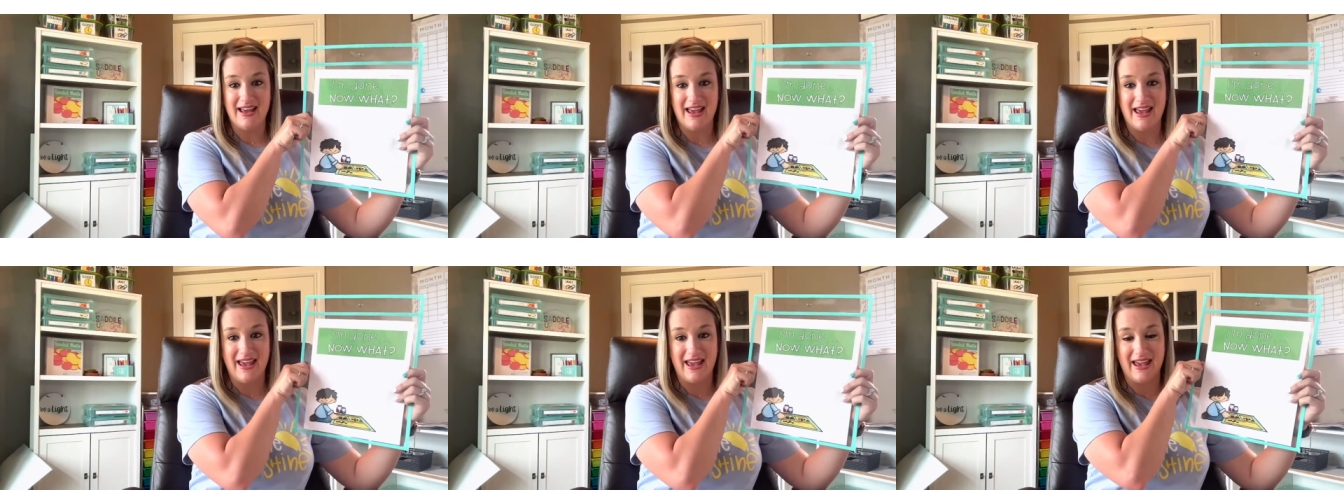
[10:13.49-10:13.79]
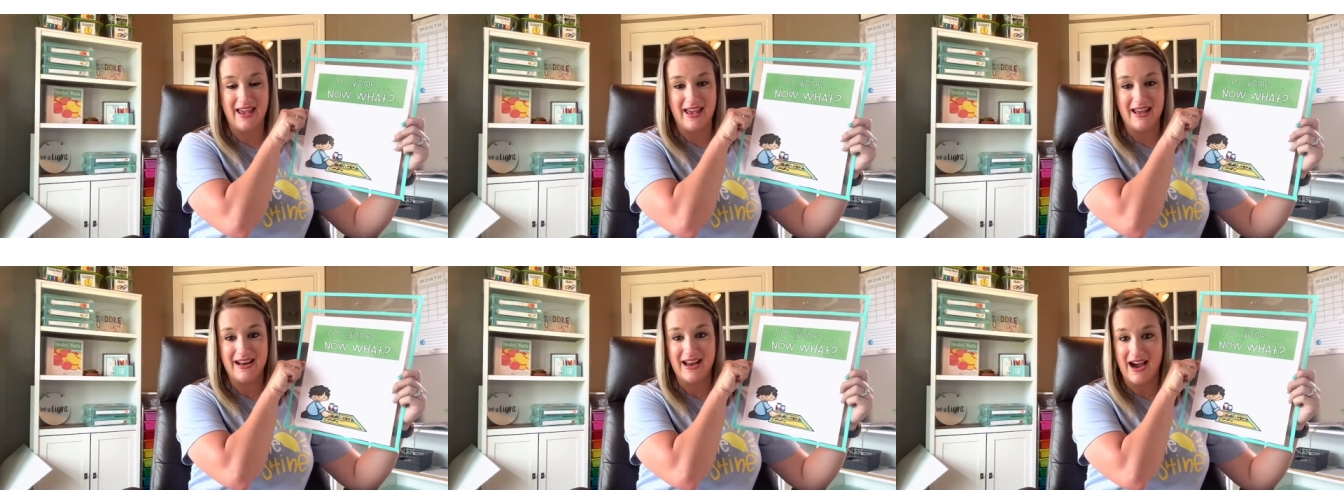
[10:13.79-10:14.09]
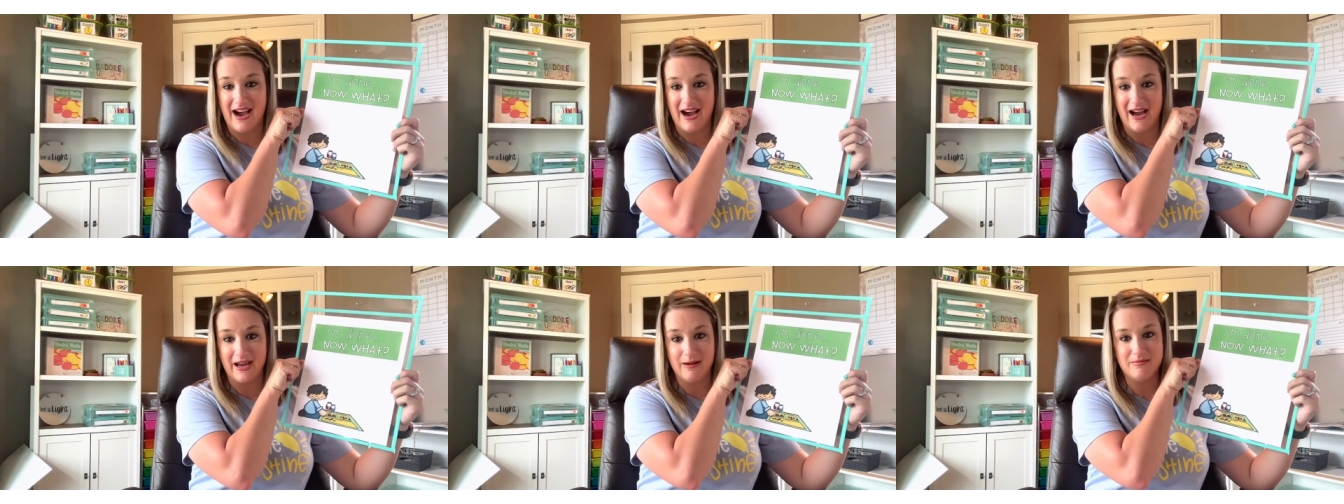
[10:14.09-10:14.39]
an
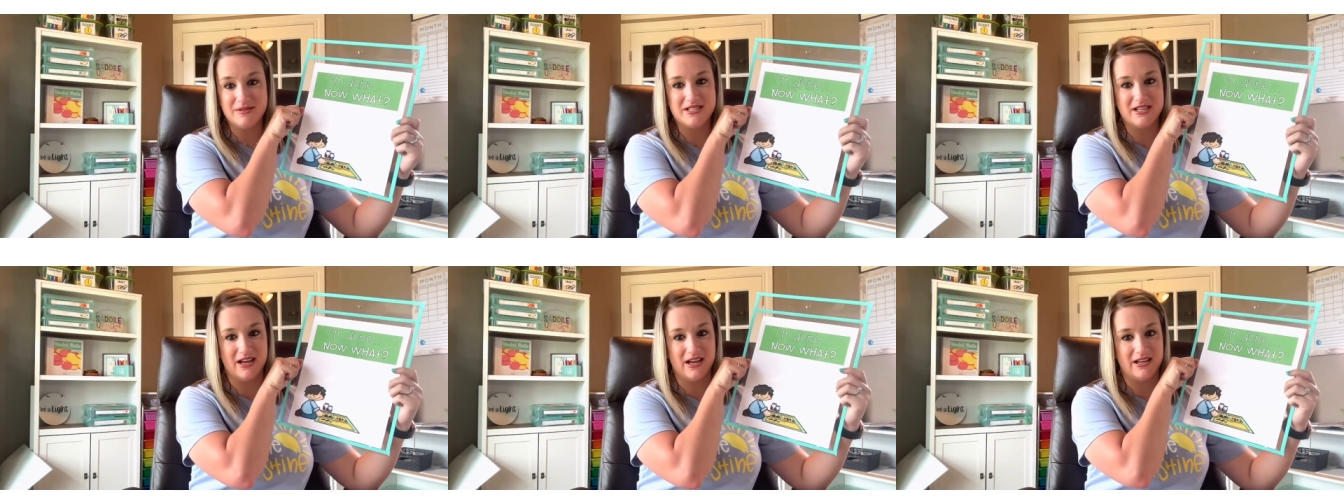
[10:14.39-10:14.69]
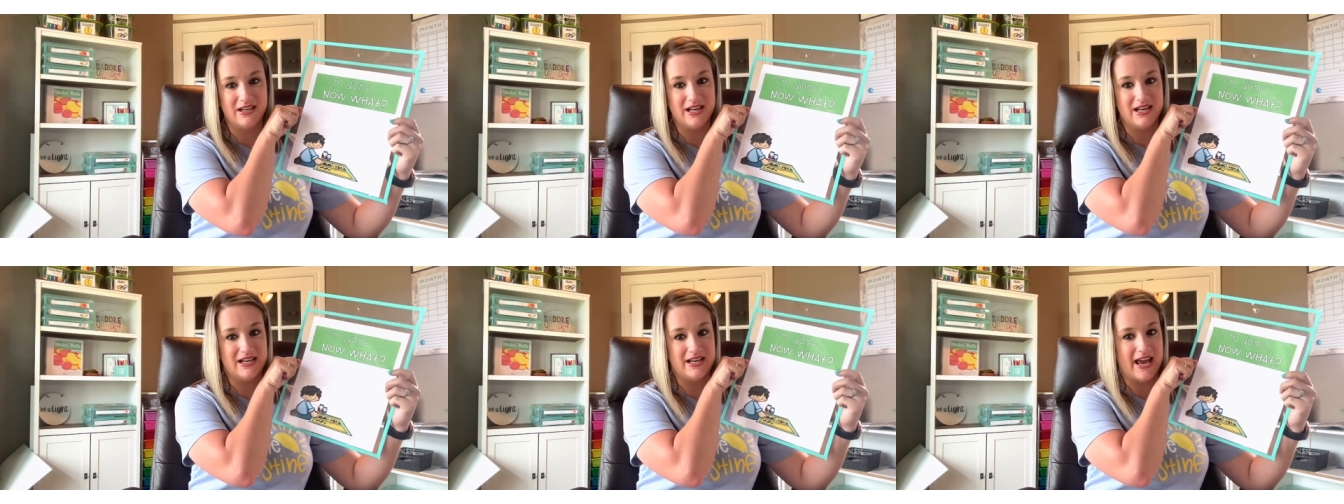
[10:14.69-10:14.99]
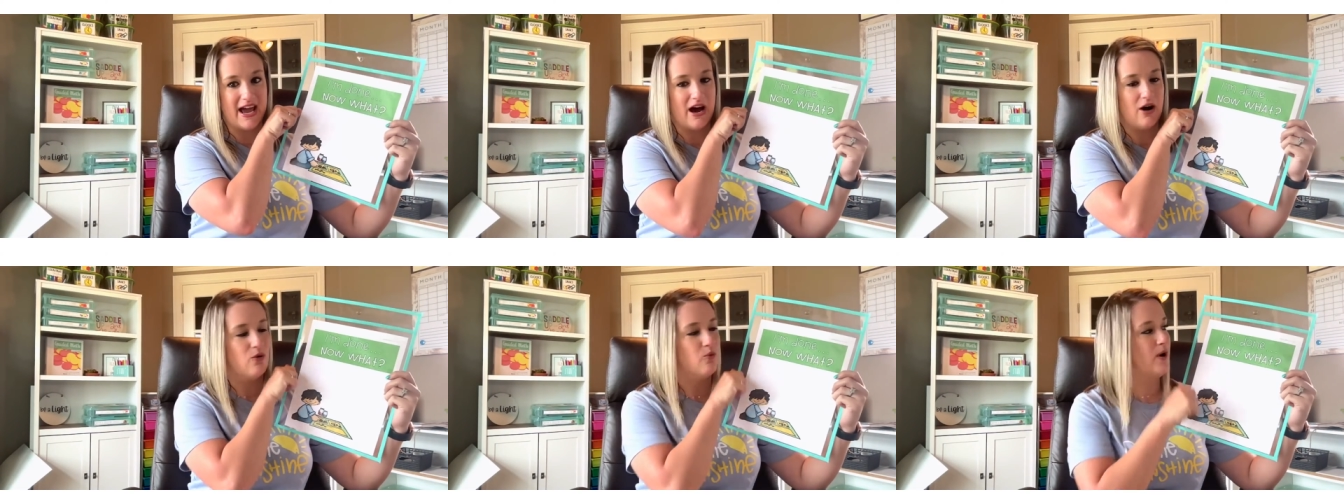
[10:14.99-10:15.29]
I'm done
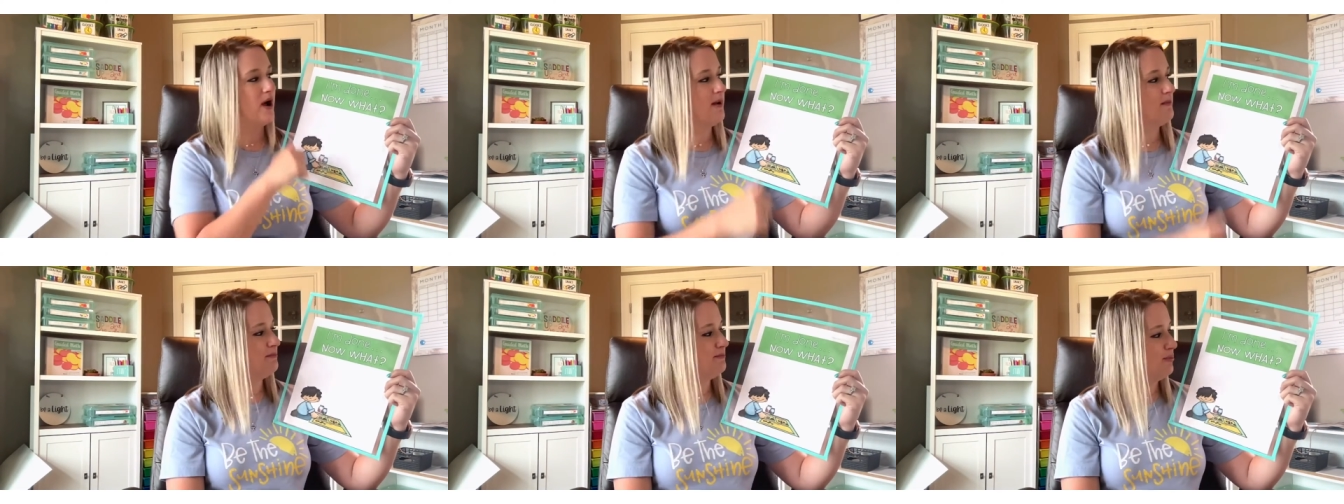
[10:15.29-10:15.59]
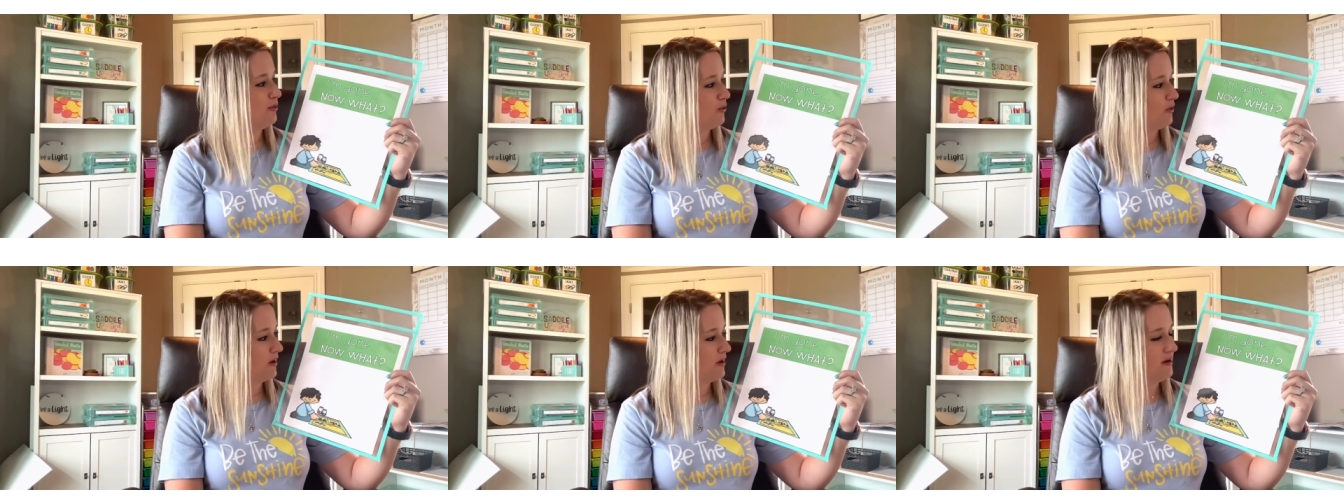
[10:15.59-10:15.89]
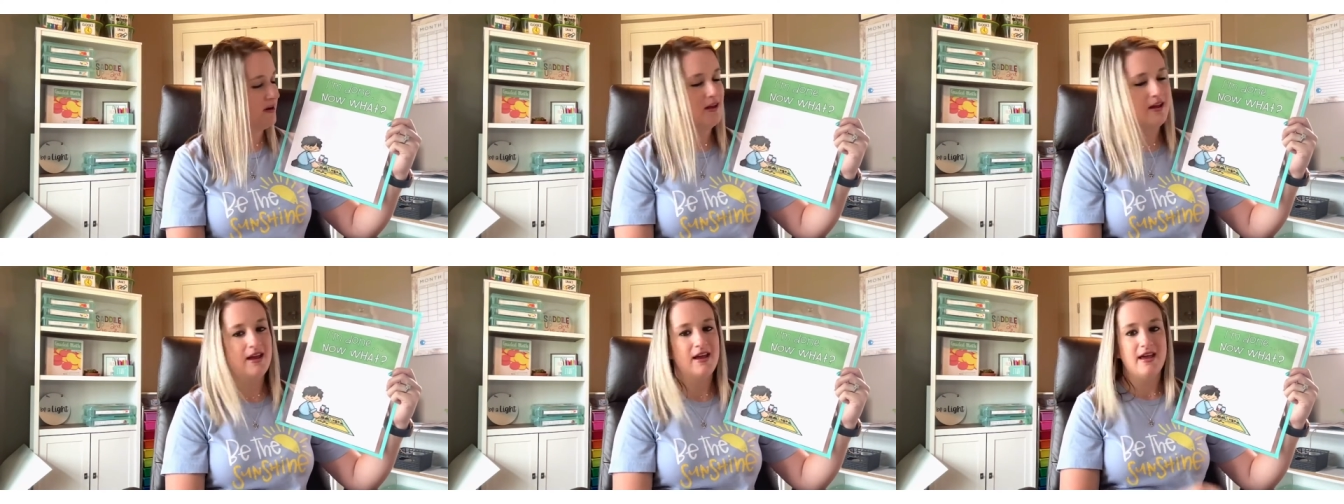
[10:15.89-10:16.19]
now what board.